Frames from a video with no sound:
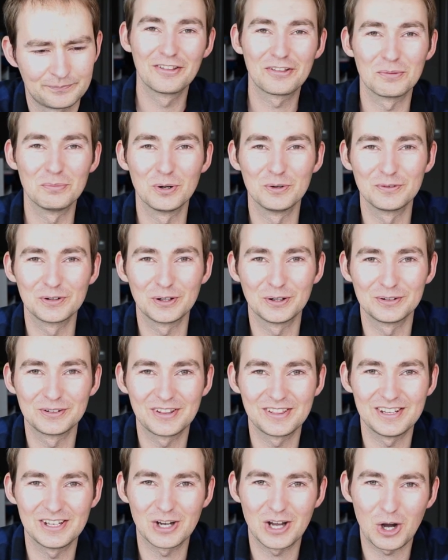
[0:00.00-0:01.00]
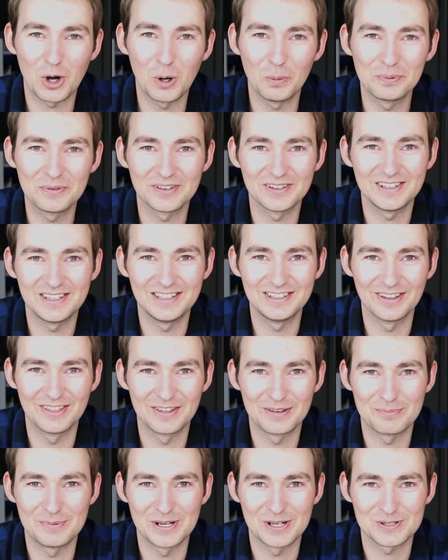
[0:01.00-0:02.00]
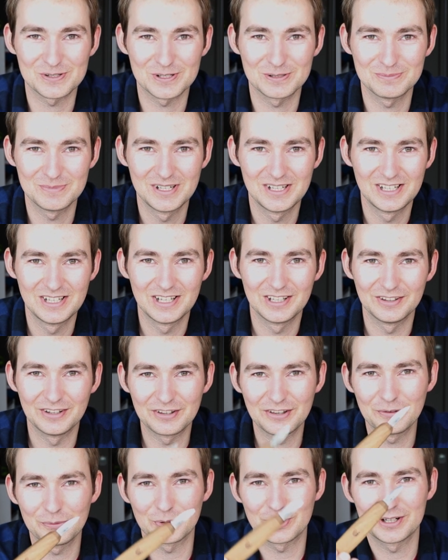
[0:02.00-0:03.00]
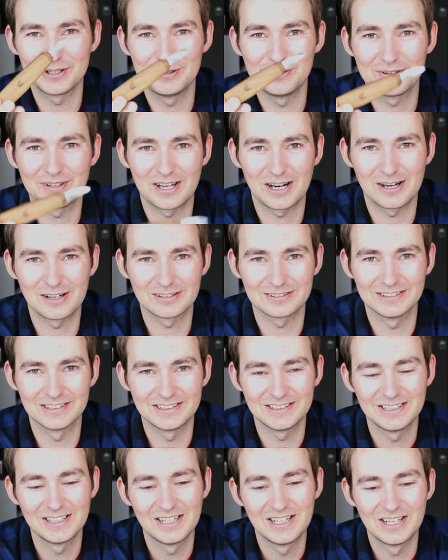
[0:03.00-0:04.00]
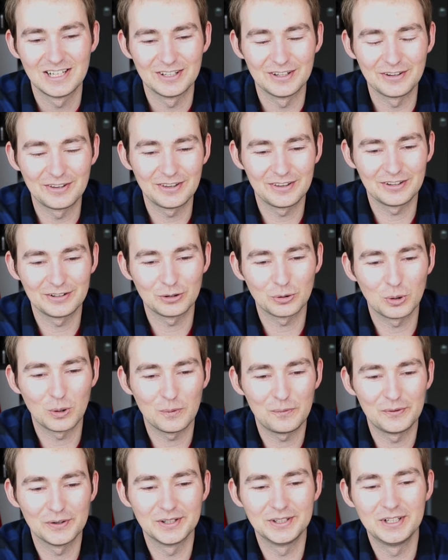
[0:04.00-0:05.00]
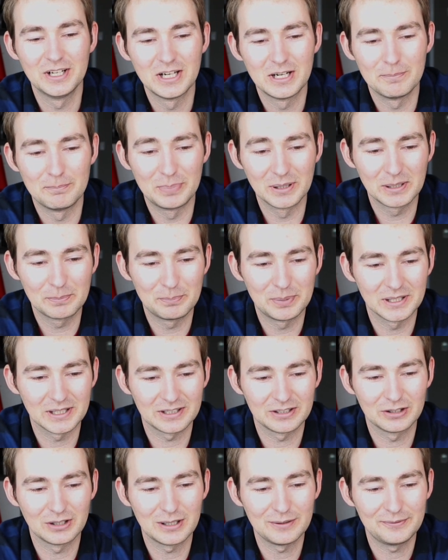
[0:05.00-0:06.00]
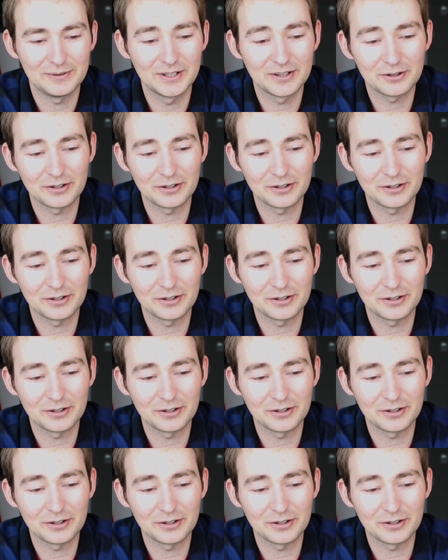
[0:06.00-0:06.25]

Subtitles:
So moving on to the opposite end of the spectrum, this is what I use currently. This is an Orford big pick knife.